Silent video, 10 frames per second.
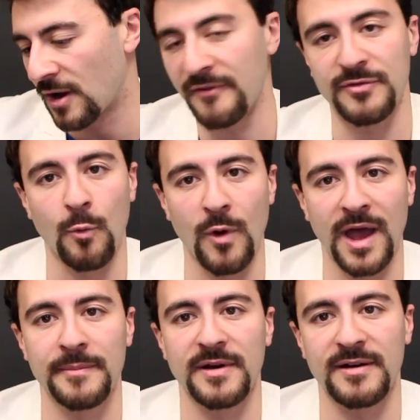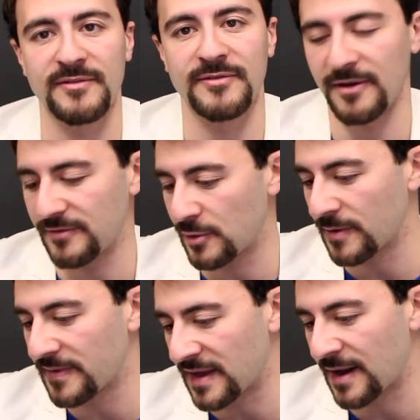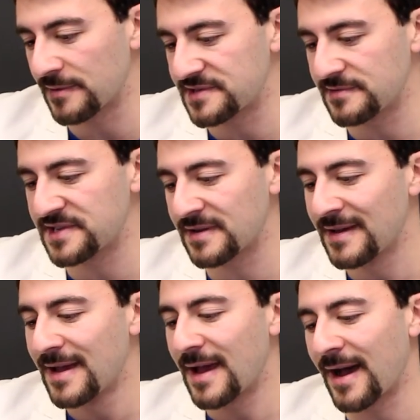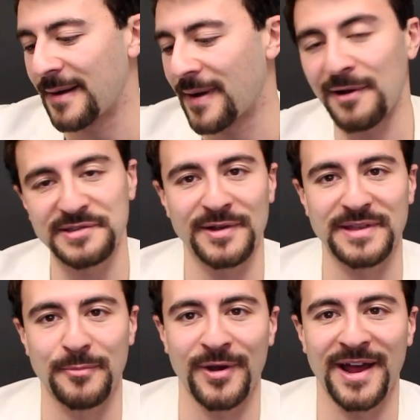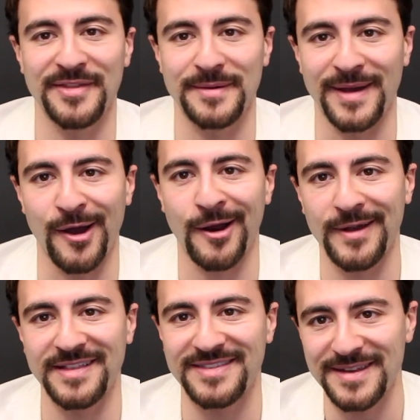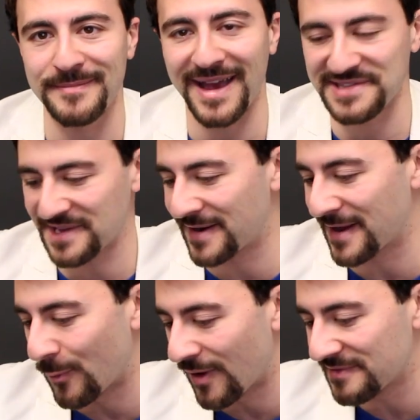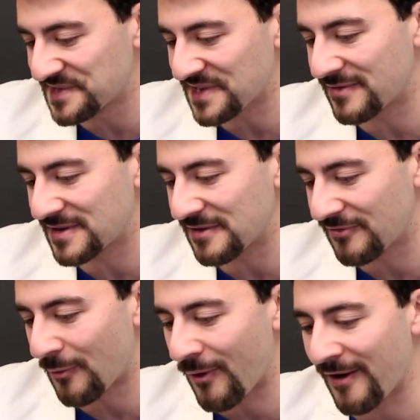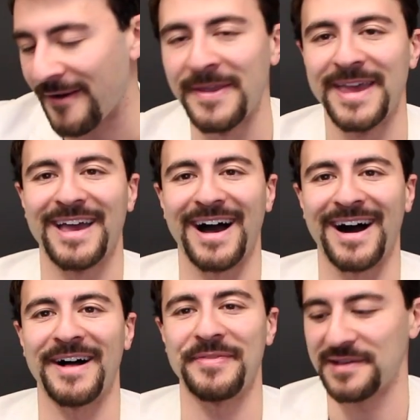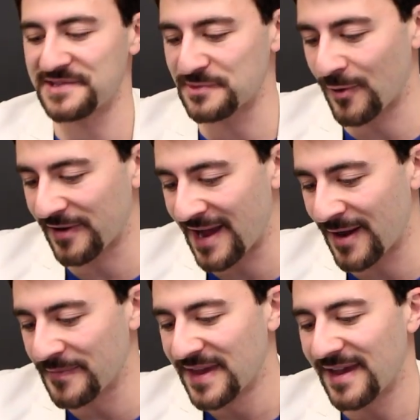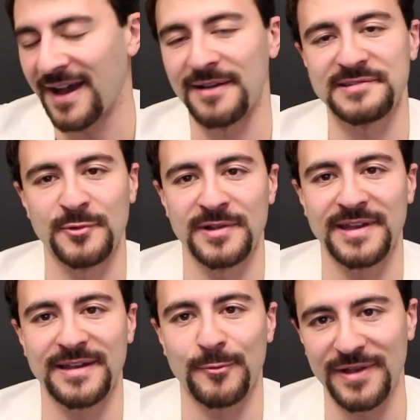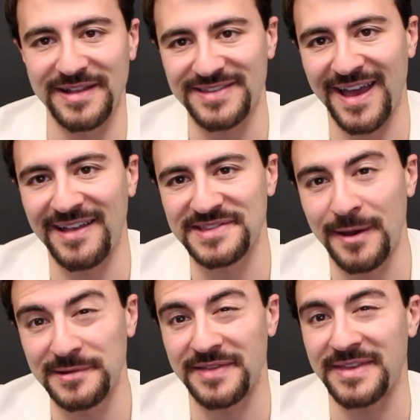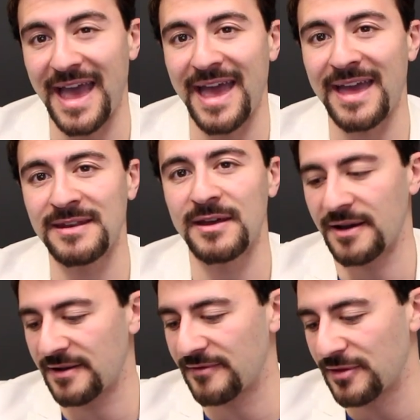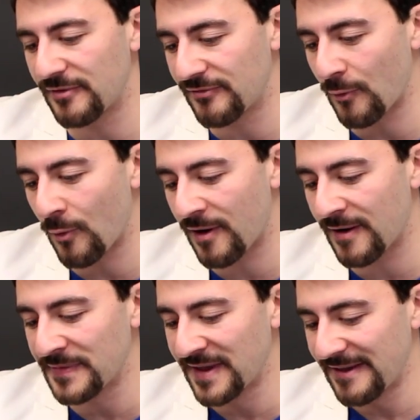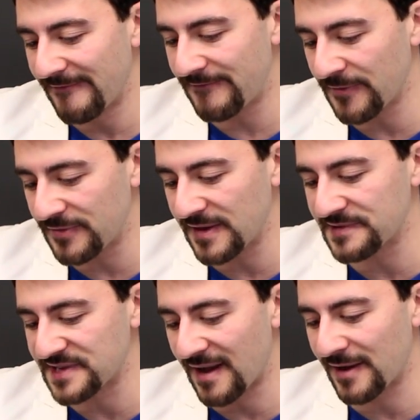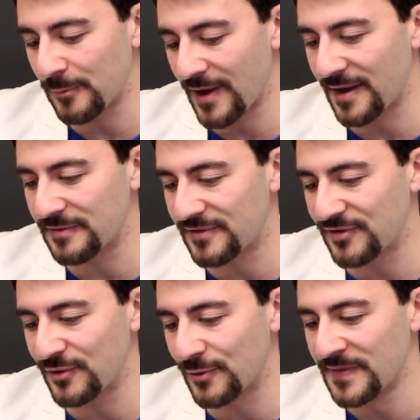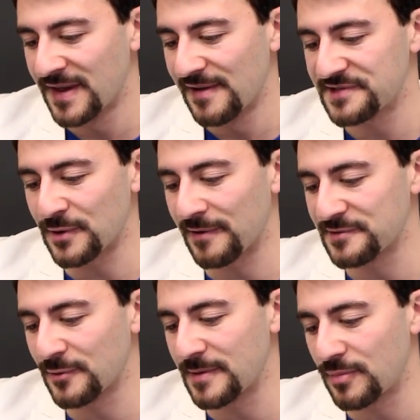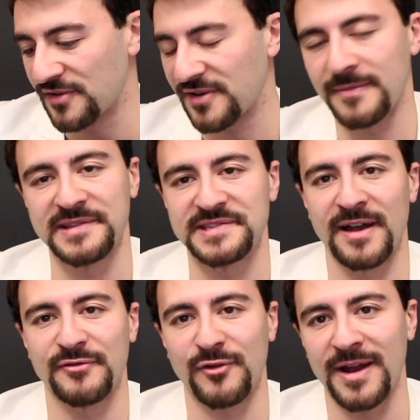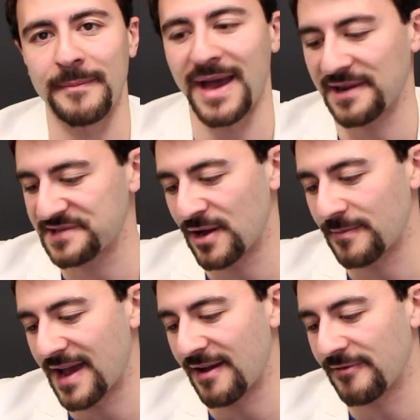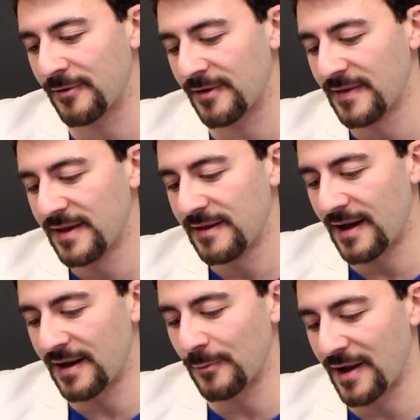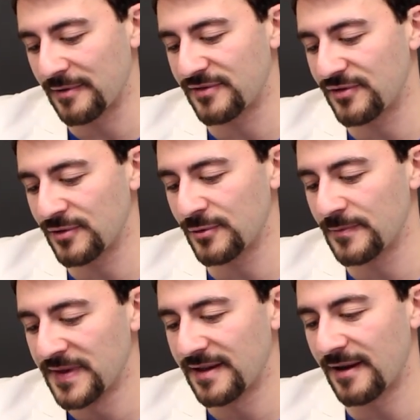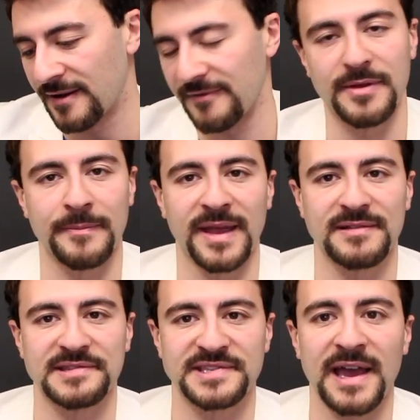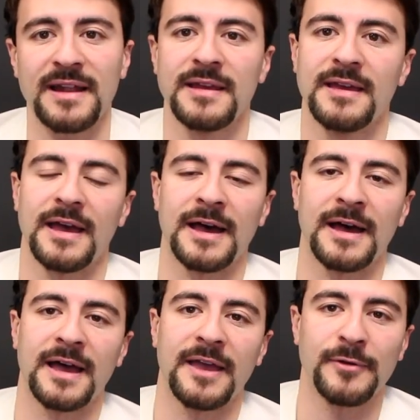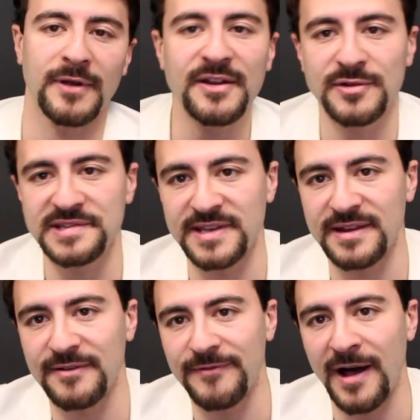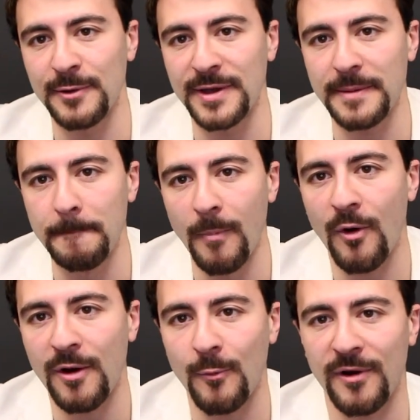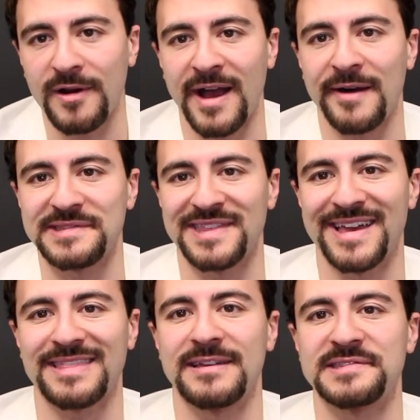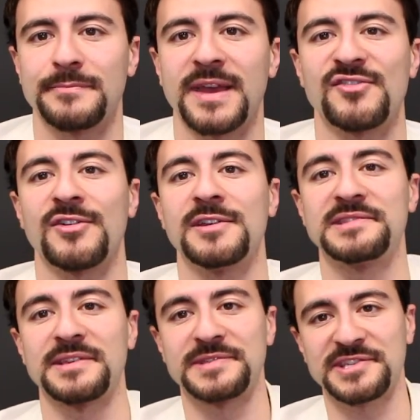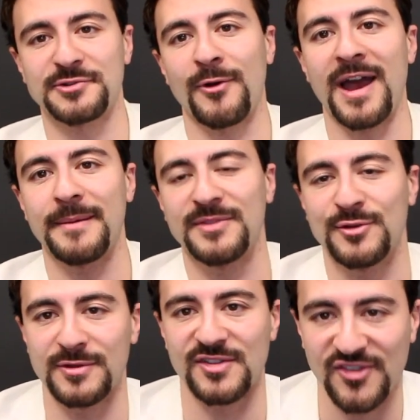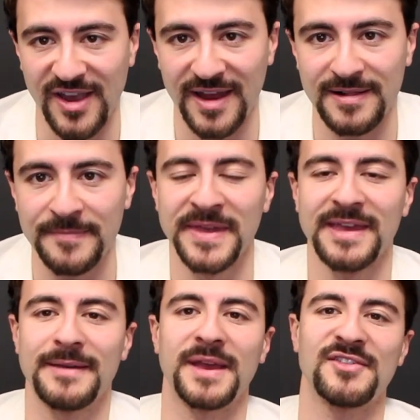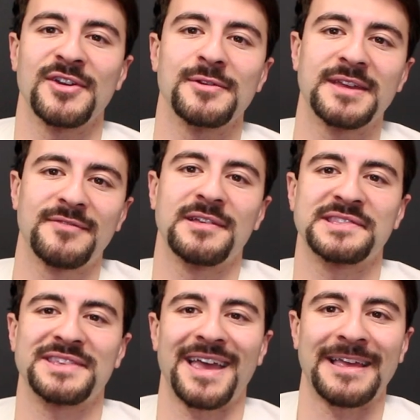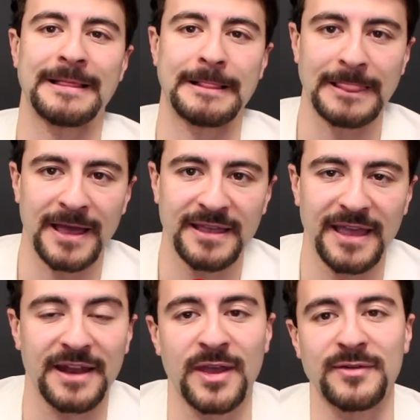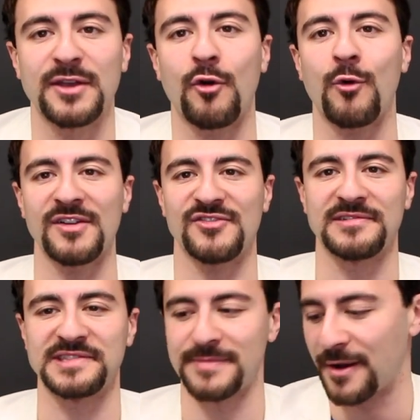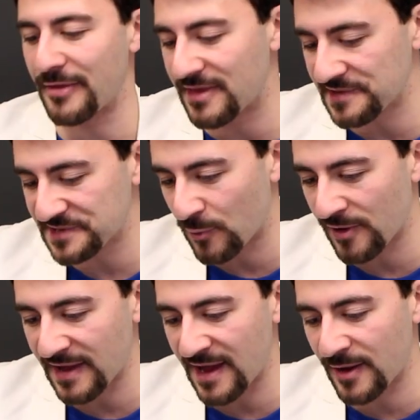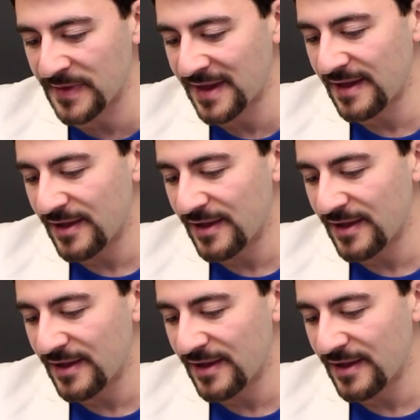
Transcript: off the web of equipment that I was using. I'd also like to point out that my heart rate did max out at 174 on this workout. It was really, really intense. That was at the end of the 450s on round 2. So I was really pushing myself, trying to max out my effort on round 2 of the main set. If you're interested in following more workouts like this, make sure you subscribe to the channel. Make sure you give this a like. And if you have any questions about this workout,